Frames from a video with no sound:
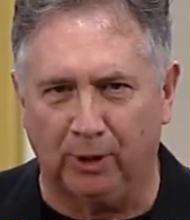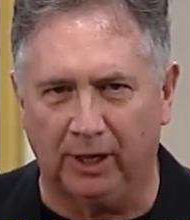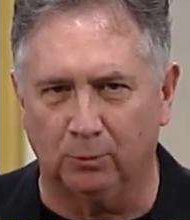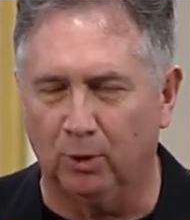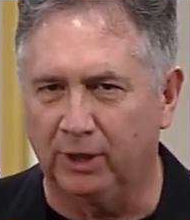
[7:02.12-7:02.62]

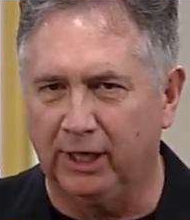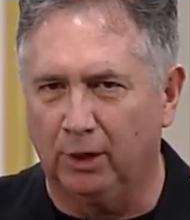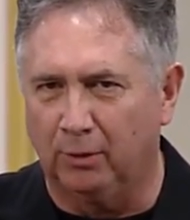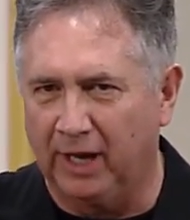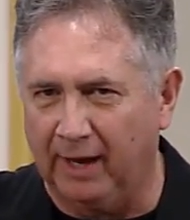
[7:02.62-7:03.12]
print will get
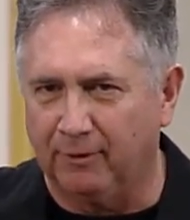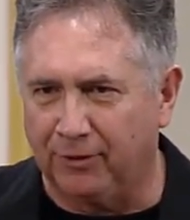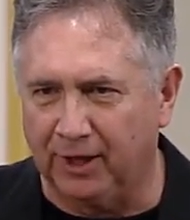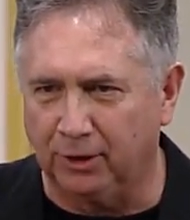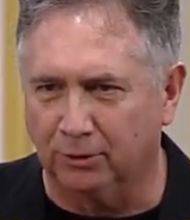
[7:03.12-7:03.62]
on
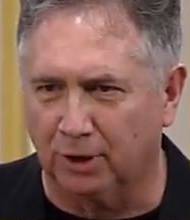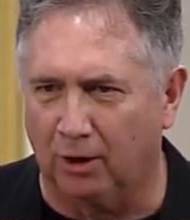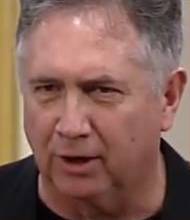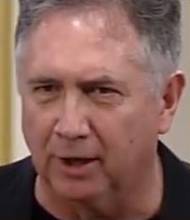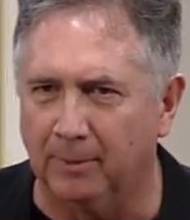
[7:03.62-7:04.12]
everything you're
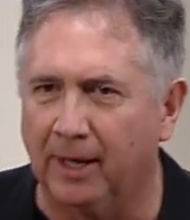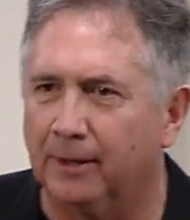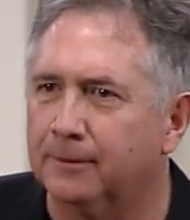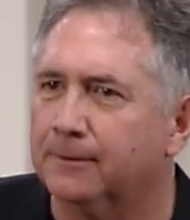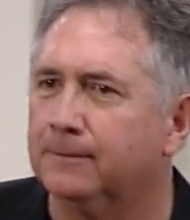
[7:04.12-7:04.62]
talking about.
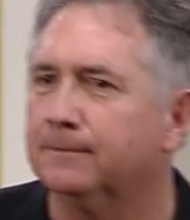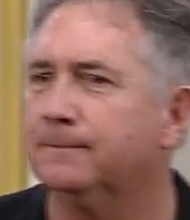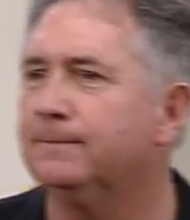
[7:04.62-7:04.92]
Yes.